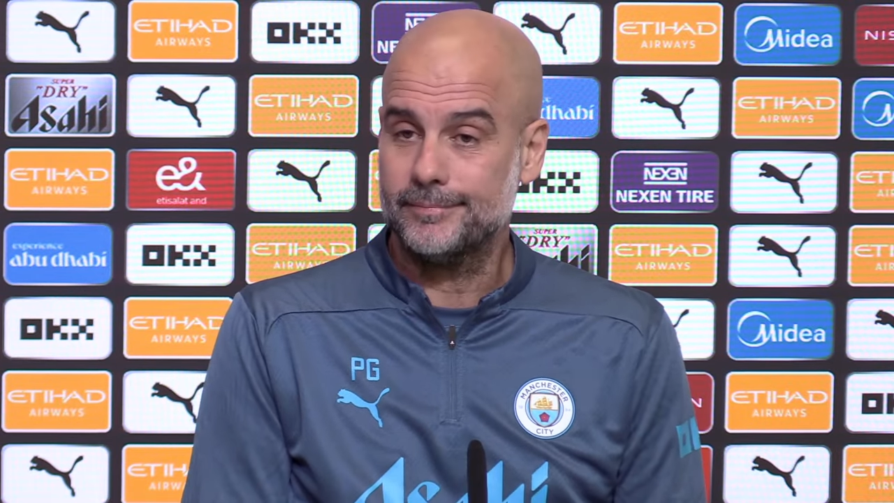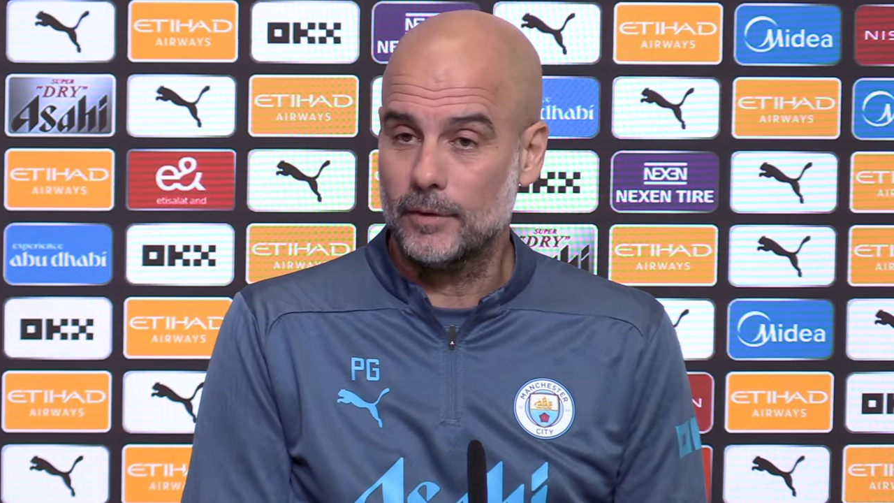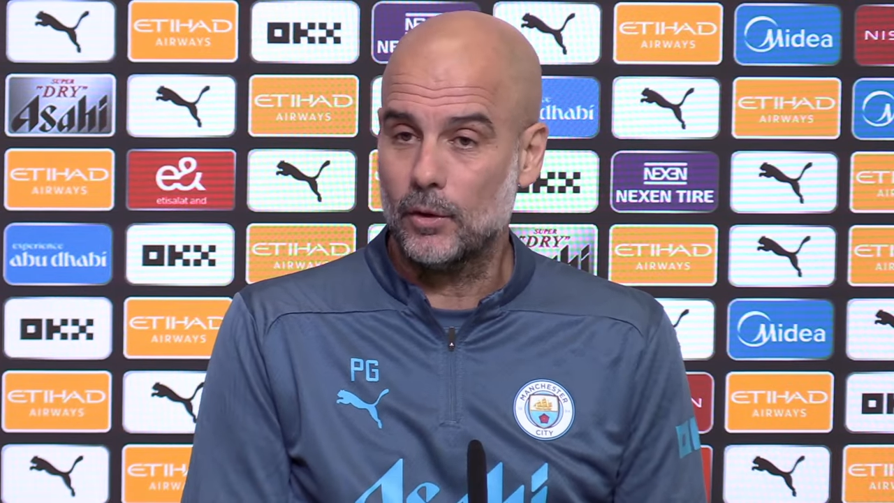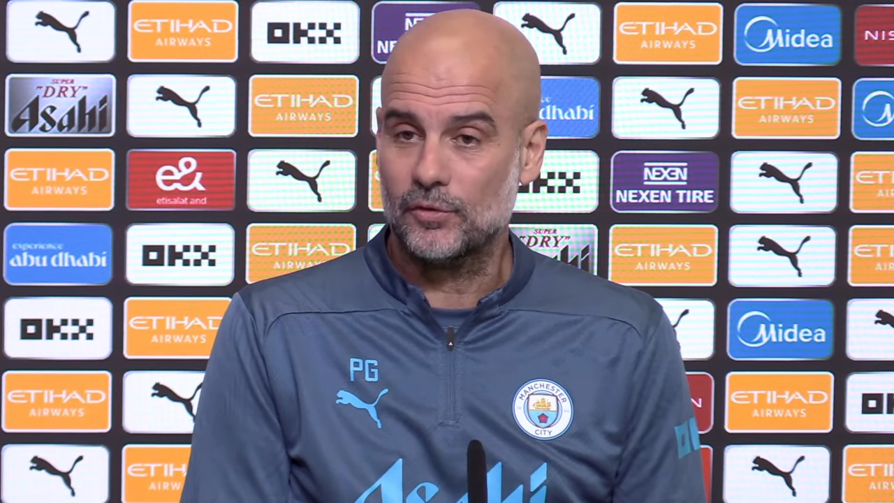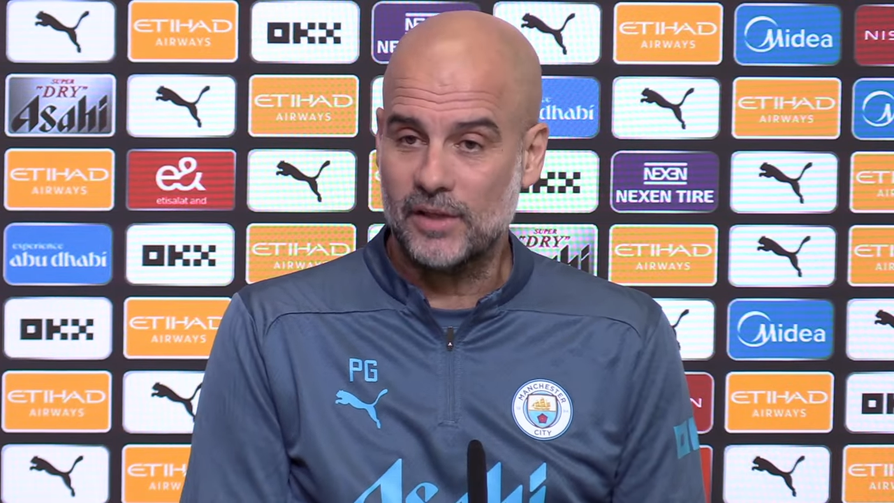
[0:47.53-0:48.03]

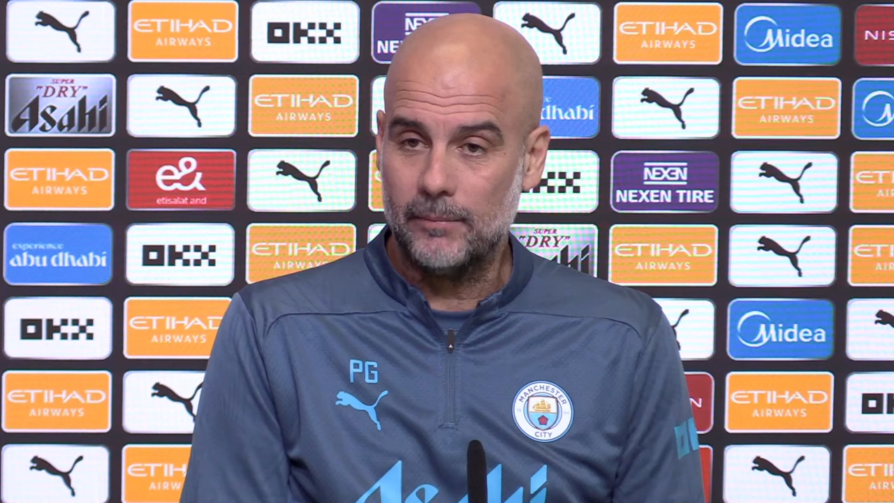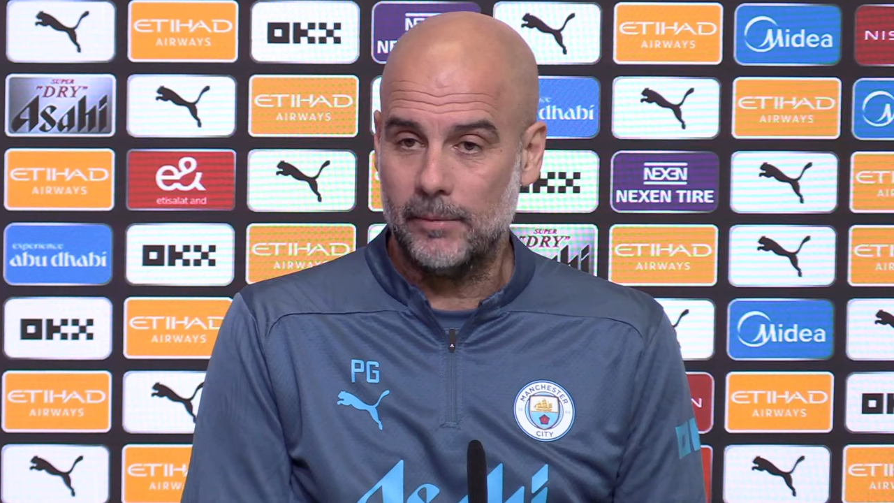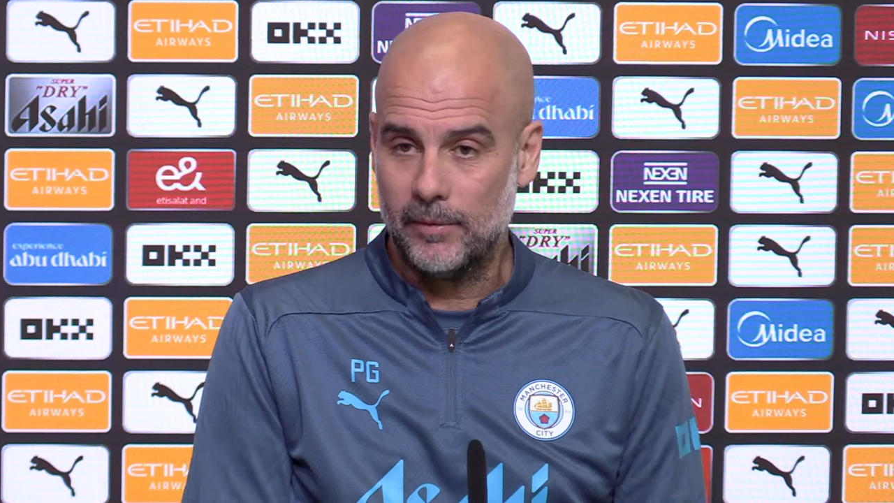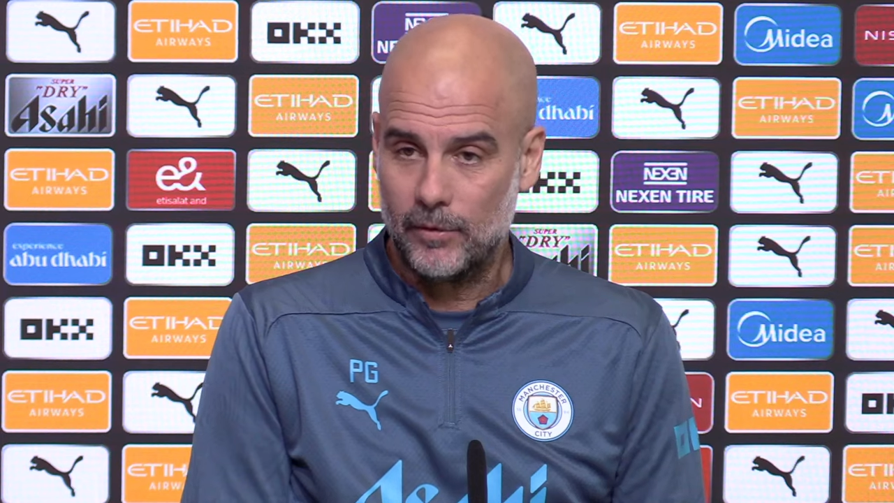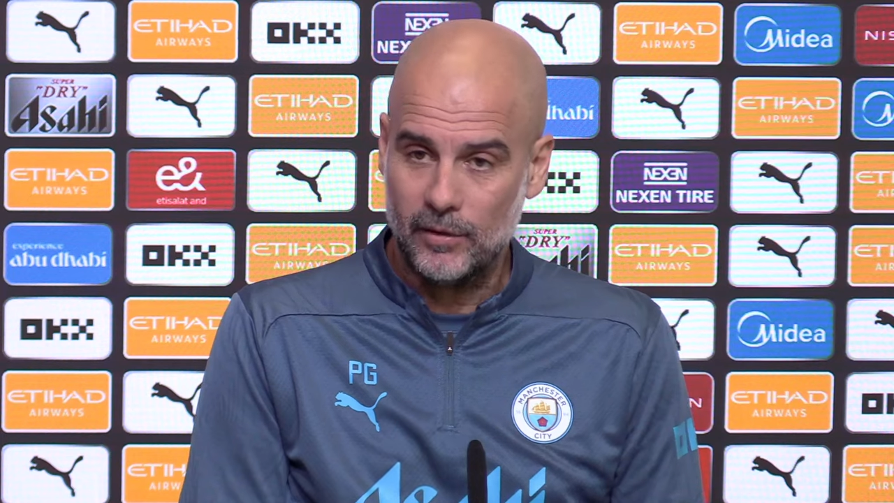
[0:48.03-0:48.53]
long time
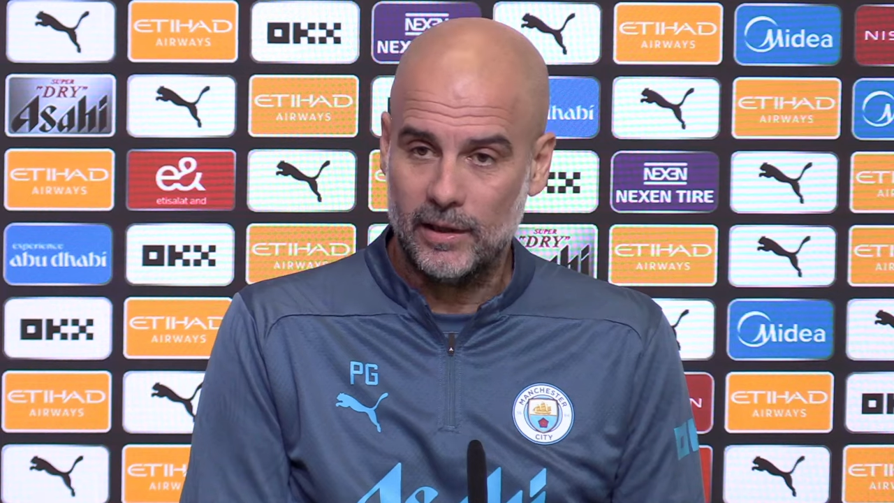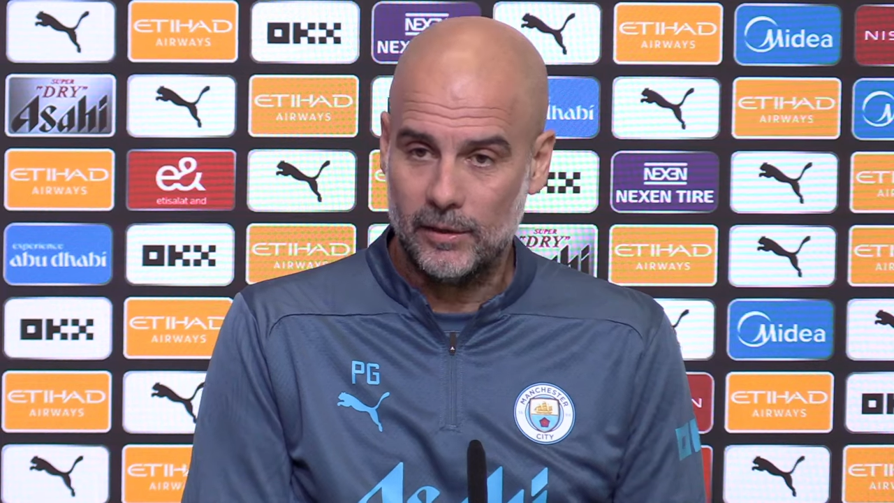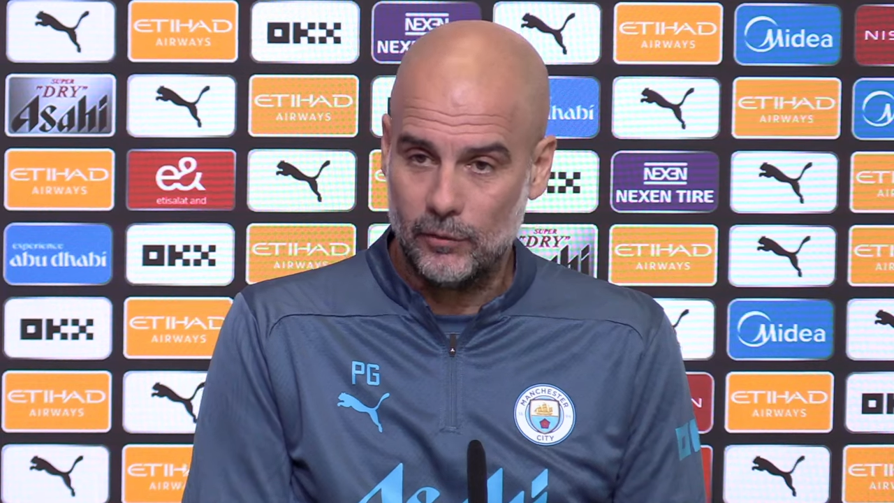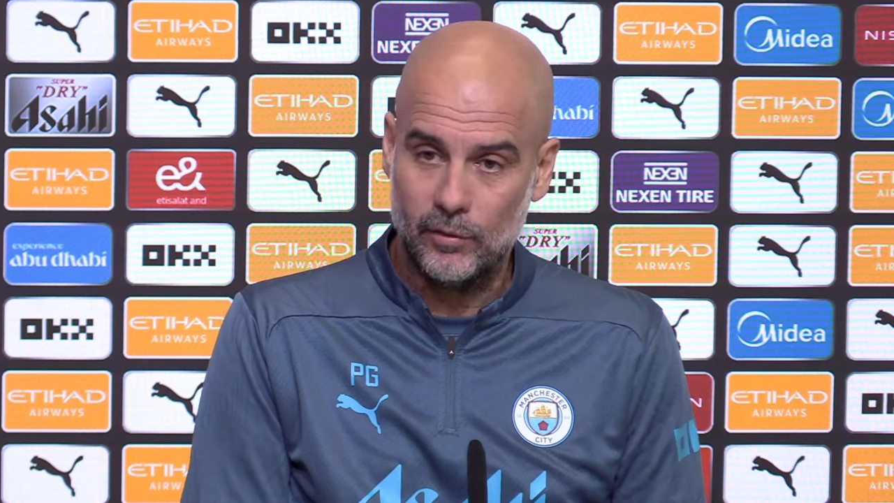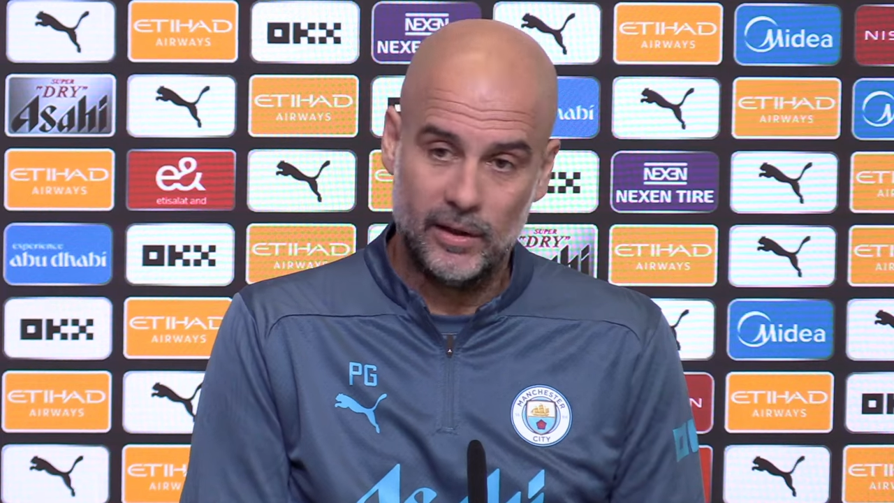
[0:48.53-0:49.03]
every three
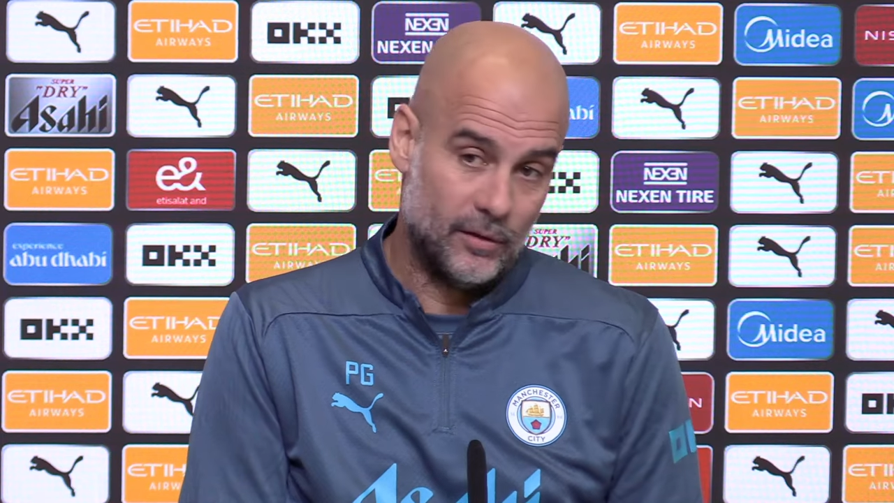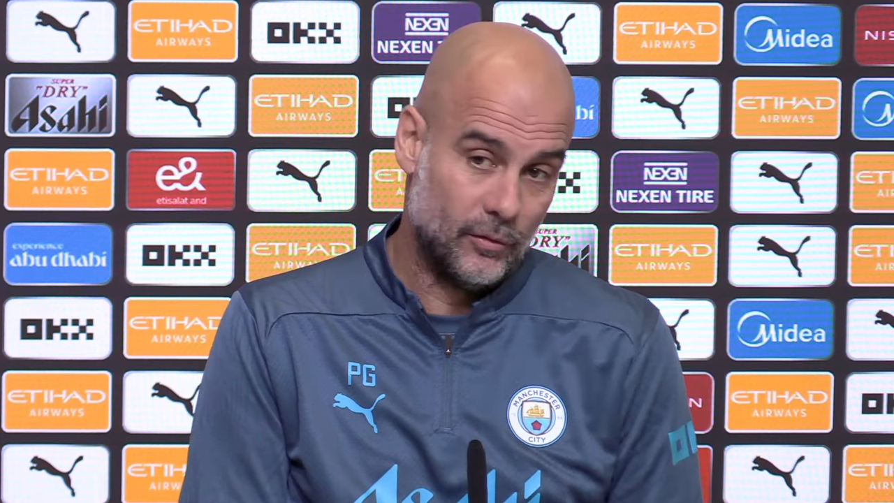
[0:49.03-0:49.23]
days, three days,